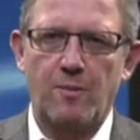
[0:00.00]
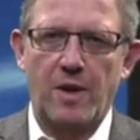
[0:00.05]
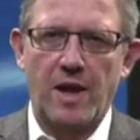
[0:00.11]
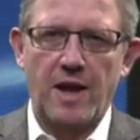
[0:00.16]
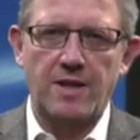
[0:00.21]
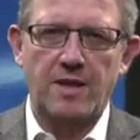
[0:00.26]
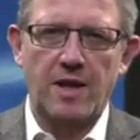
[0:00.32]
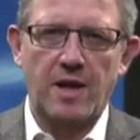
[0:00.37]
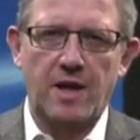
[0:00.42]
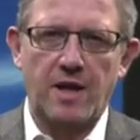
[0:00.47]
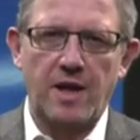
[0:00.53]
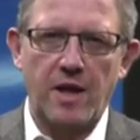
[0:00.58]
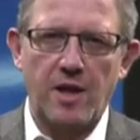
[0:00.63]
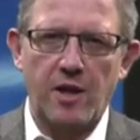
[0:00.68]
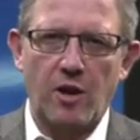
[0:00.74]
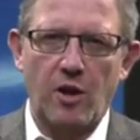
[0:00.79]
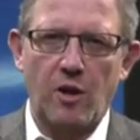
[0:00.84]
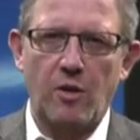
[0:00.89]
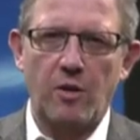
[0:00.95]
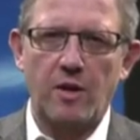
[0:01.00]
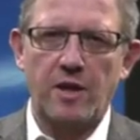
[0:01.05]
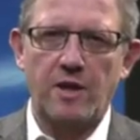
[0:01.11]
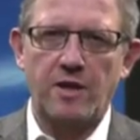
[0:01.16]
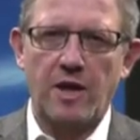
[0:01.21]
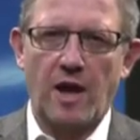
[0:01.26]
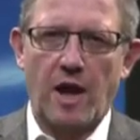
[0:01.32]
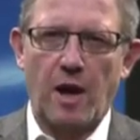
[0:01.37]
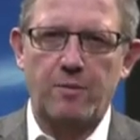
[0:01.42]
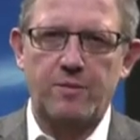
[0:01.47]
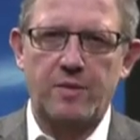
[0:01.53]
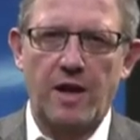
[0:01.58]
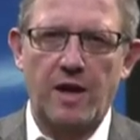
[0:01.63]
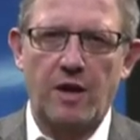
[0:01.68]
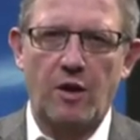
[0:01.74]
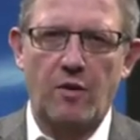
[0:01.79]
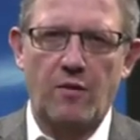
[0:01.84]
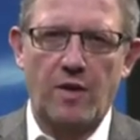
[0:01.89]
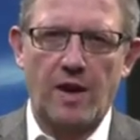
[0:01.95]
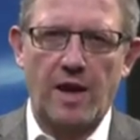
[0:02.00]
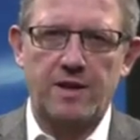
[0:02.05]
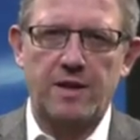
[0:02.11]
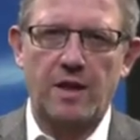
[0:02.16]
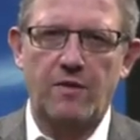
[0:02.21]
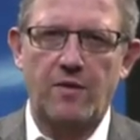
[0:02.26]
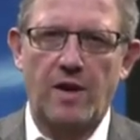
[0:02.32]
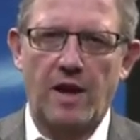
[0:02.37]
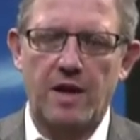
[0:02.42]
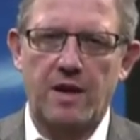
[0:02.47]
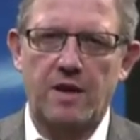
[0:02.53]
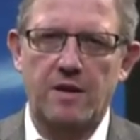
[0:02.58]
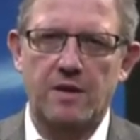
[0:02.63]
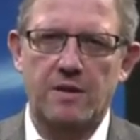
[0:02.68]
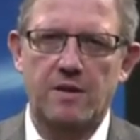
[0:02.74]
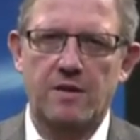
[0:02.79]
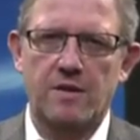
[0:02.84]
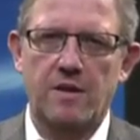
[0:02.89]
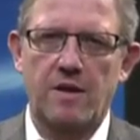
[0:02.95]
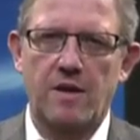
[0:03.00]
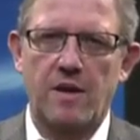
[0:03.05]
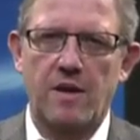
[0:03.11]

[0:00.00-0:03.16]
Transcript: plays a key role in the uptake of electric vehicles.